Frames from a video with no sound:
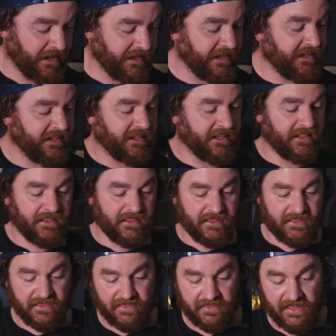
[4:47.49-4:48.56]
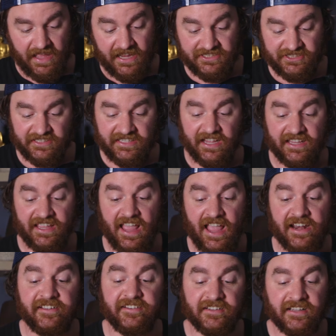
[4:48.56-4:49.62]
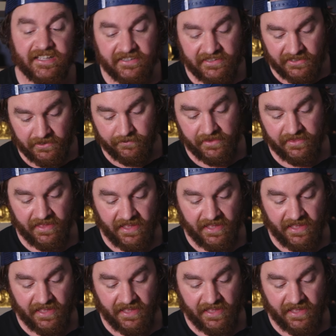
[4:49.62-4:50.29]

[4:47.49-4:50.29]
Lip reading: is actually a Canon lens with